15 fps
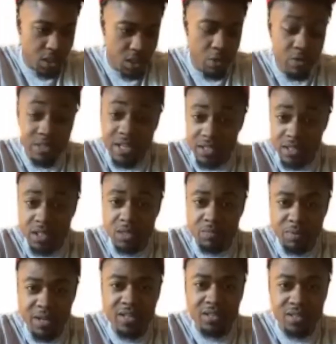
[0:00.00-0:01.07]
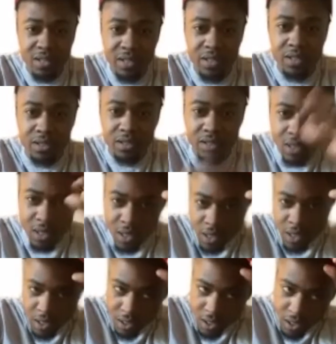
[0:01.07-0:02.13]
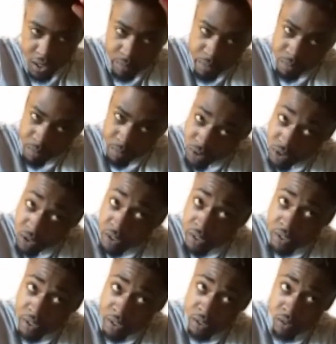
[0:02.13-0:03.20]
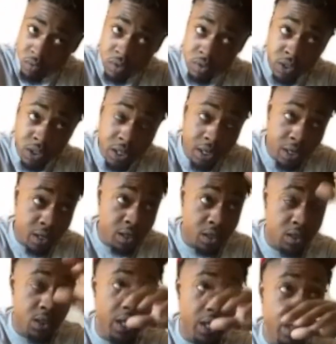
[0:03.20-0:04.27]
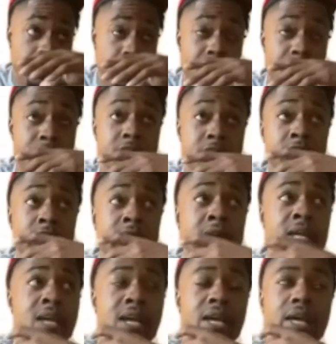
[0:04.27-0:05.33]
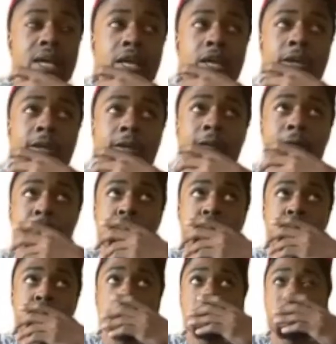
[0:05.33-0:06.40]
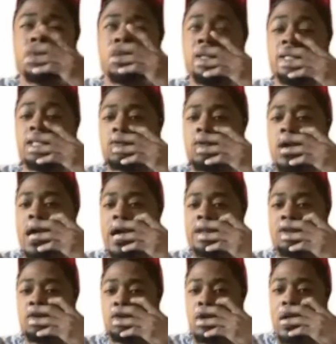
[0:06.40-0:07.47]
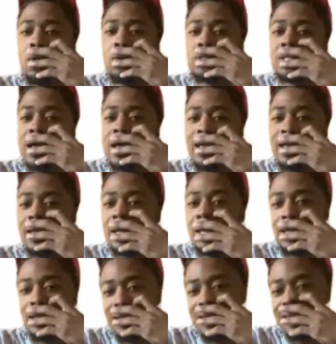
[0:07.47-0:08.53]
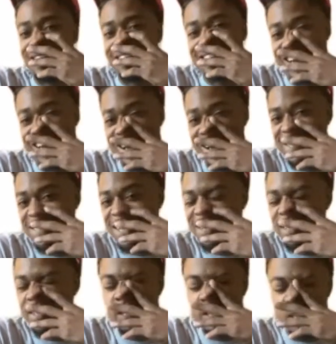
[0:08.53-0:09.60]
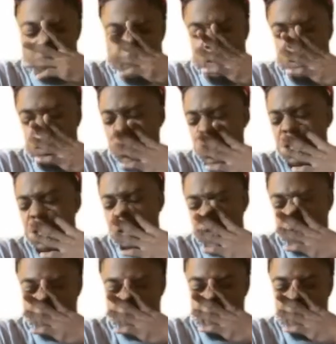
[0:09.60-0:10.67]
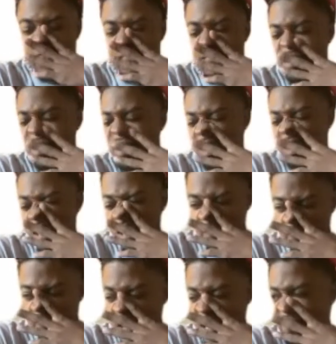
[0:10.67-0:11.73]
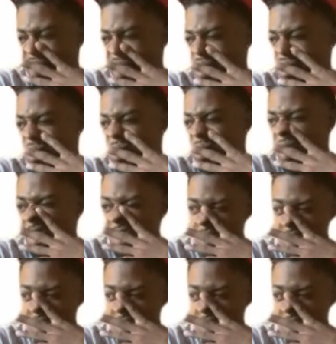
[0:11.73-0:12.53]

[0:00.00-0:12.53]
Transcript: was actually playing the Steelers, the Pomona Steelers. We was at Jackie Robinson, and this where I knew I was like a nigga with this shit. If that's okay to say.